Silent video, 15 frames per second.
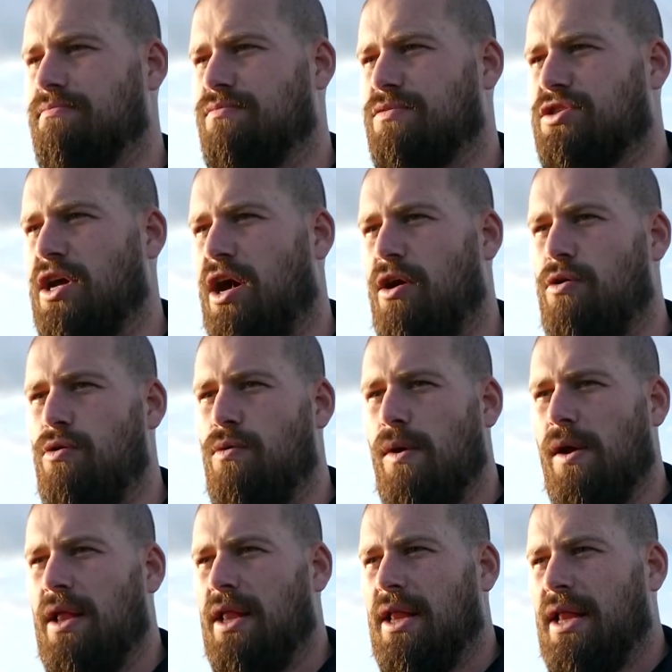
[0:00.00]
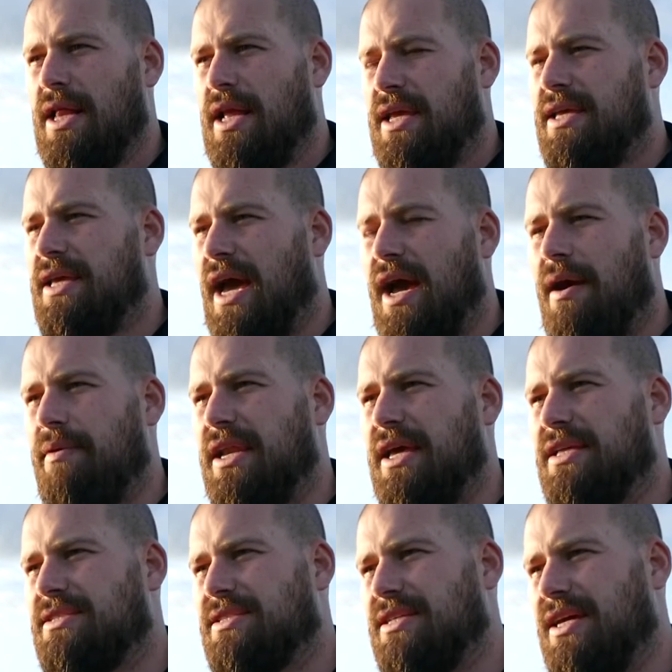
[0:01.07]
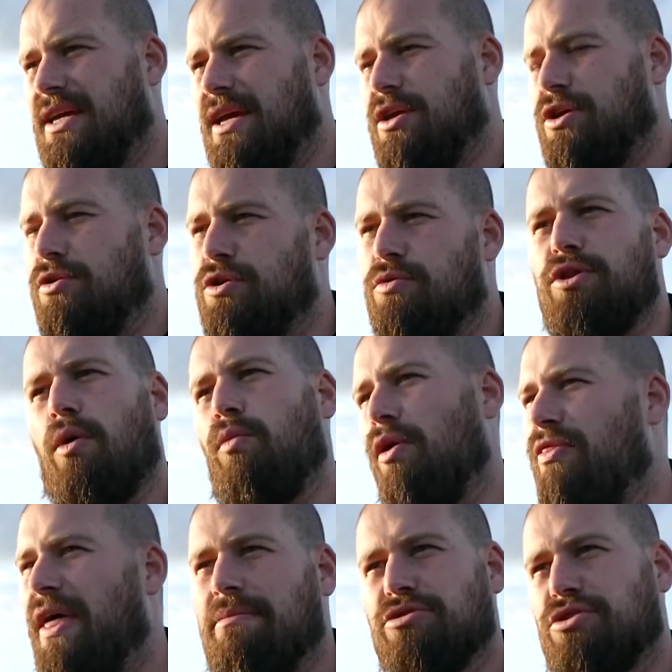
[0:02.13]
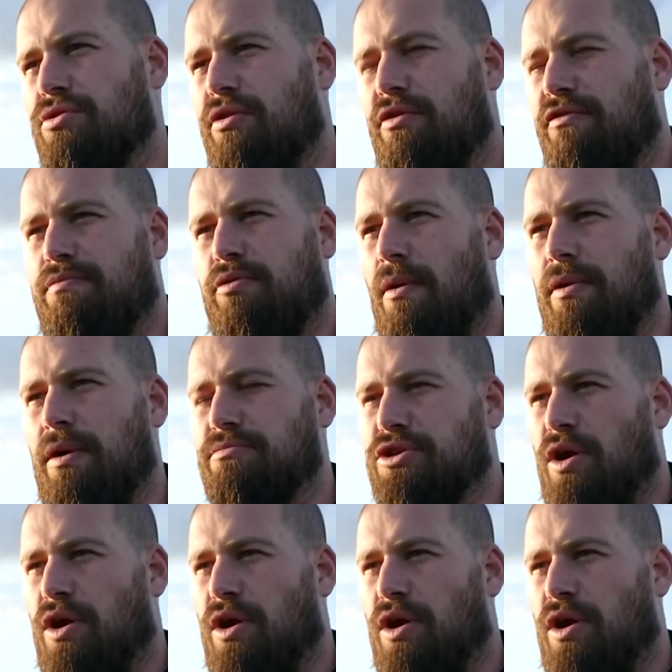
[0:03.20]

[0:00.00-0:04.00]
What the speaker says: So yeah, you don't want them sort of problems.